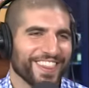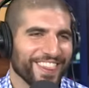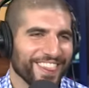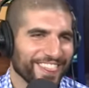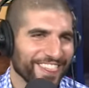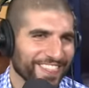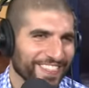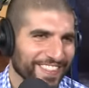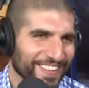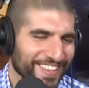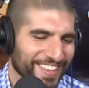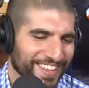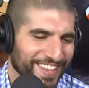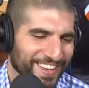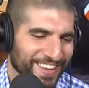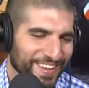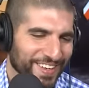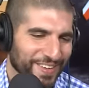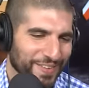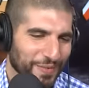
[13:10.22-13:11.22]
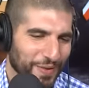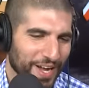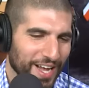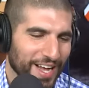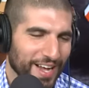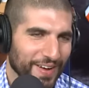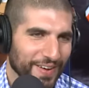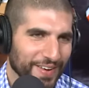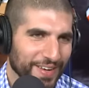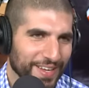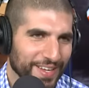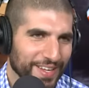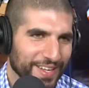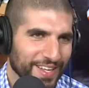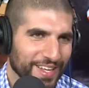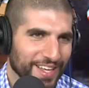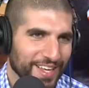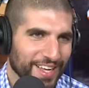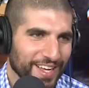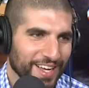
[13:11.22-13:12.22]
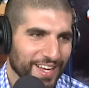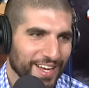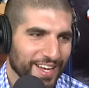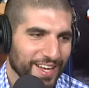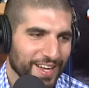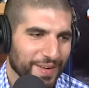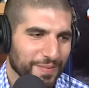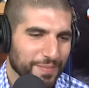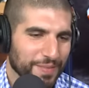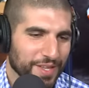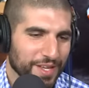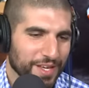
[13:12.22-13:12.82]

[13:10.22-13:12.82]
paid. Wow. Bullshit. Um,